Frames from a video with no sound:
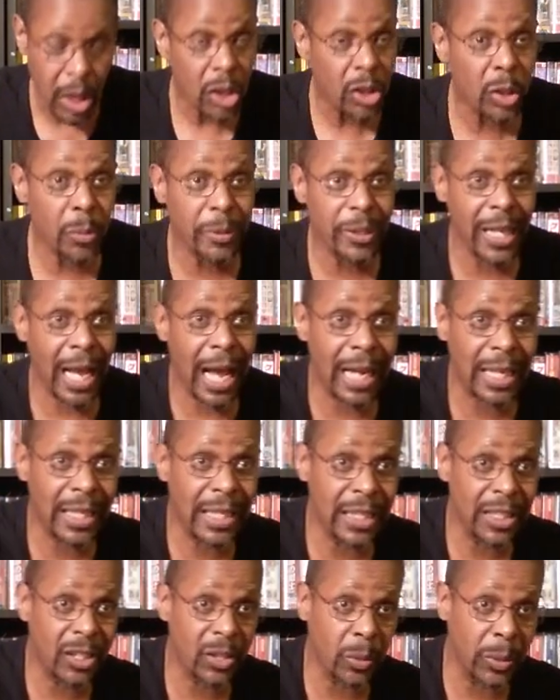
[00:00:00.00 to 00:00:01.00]
Super
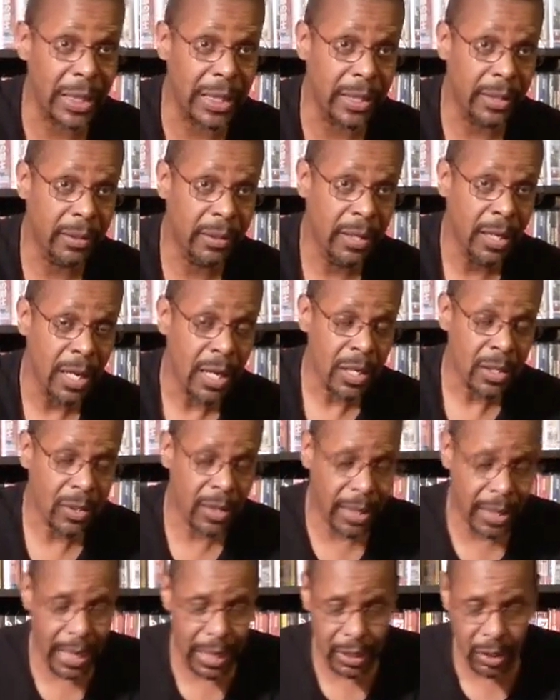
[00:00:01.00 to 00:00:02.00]
Sidekicks 3.
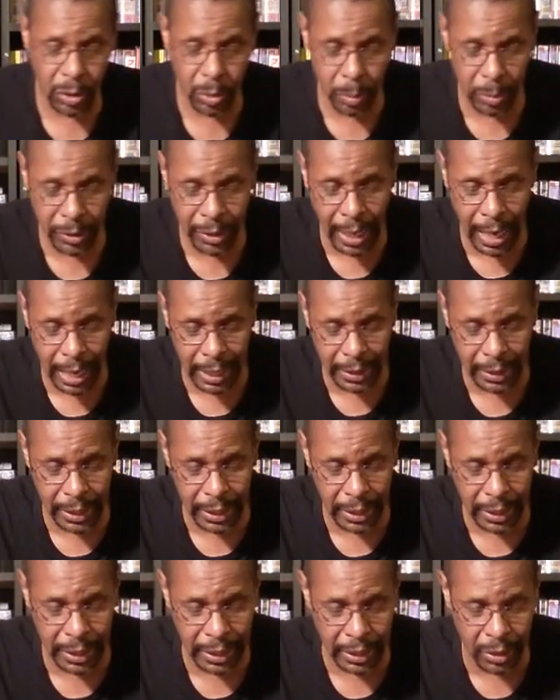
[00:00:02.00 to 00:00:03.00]
So I got Super
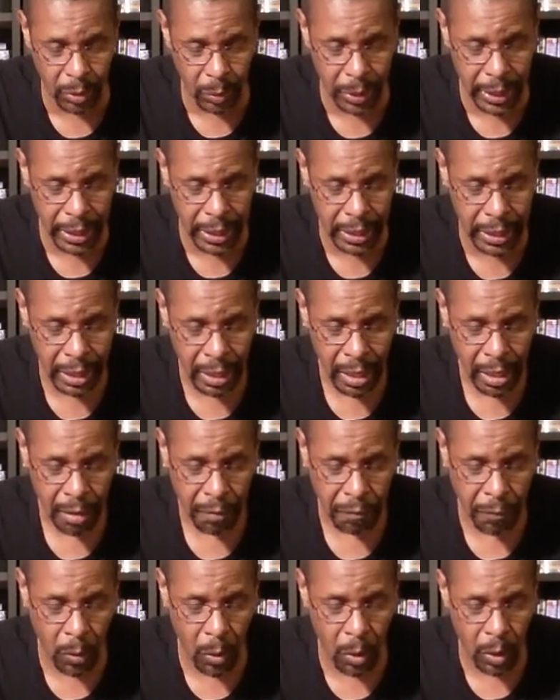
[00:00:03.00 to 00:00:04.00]
Sidekick 3
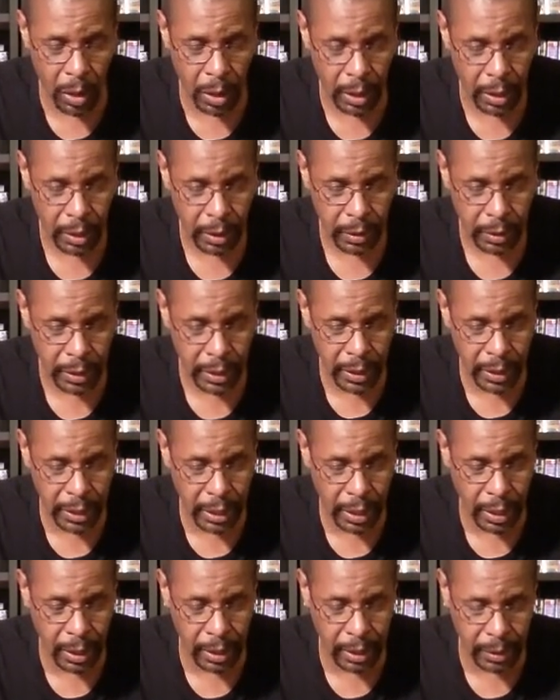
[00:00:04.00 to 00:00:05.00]
for
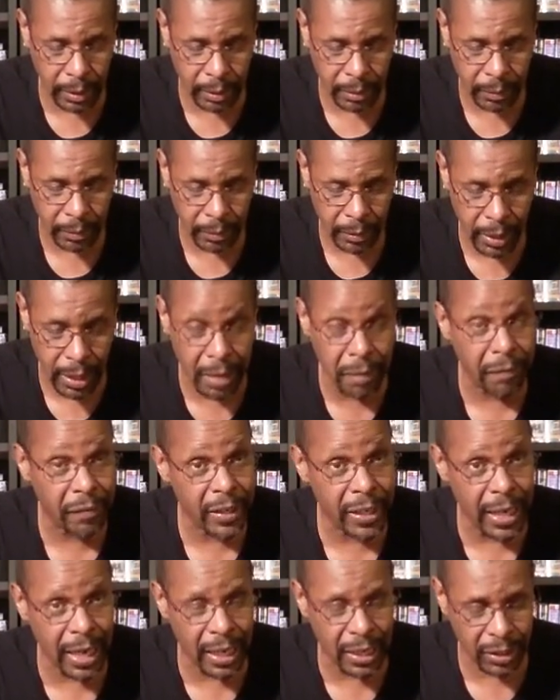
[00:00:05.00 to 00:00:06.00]
the
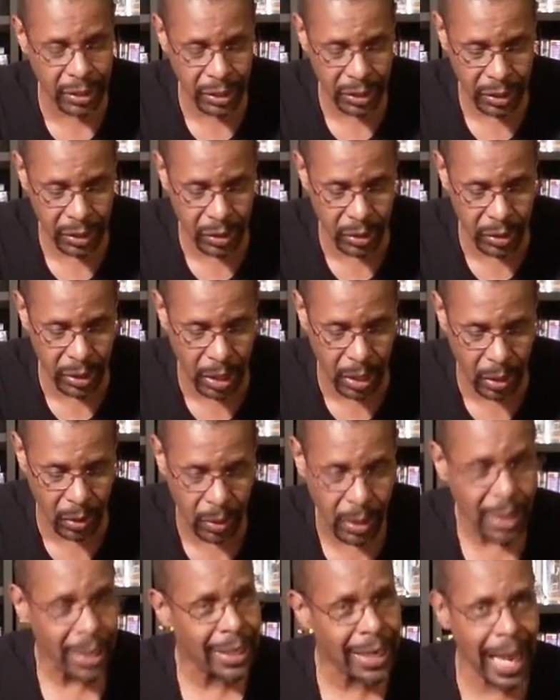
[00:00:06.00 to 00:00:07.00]
MVS,
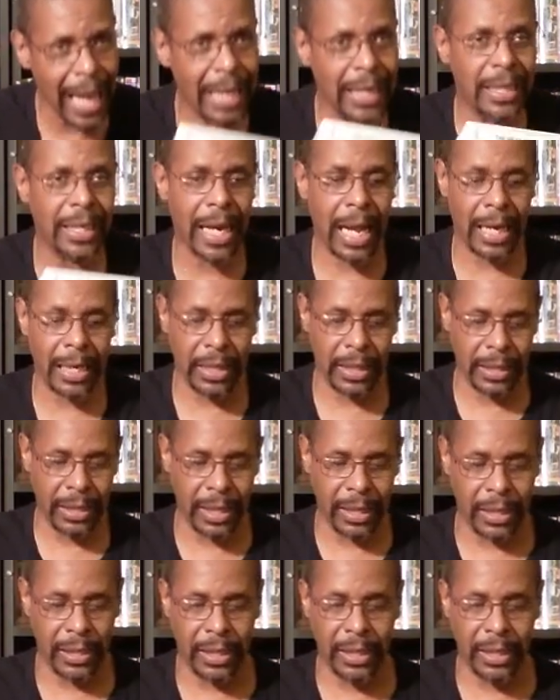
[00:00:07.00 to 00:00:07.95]
got it kind of a